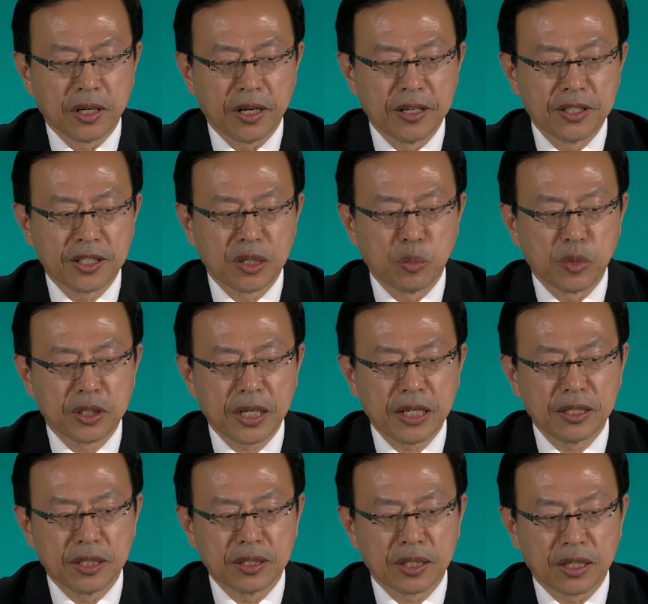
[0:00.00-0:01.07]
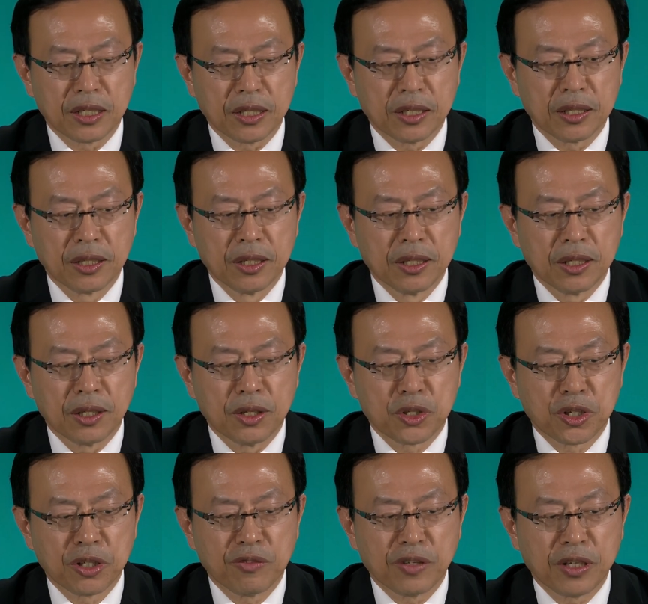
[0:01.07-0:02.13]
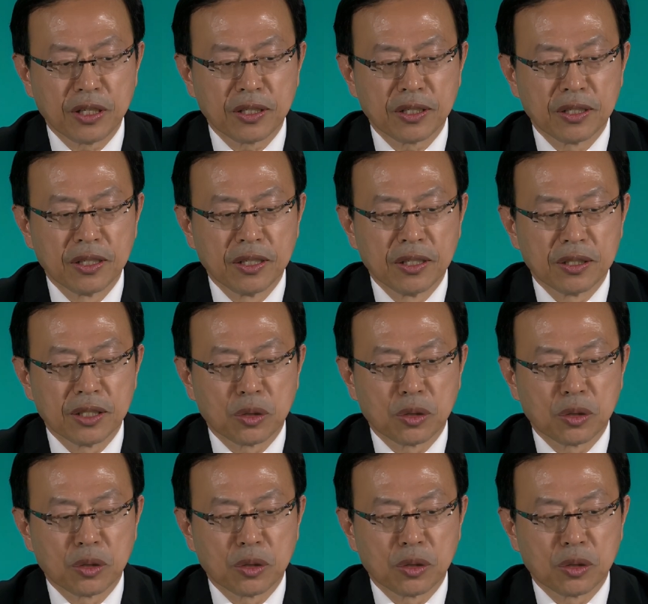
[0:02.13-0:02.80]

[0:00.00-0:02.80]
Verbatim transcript: and simultaneously achieving